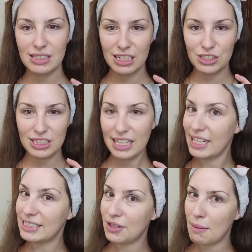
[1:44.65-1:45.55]
As you see,
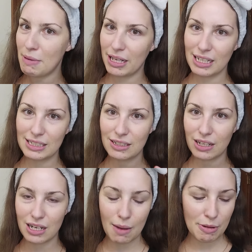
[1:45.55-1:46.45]
I still
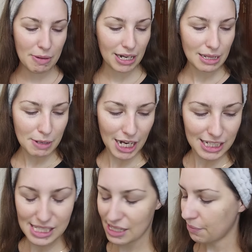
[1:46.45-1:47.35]
got a copy of mine in the
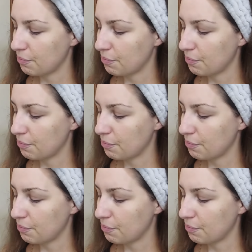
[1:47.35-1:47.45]
box.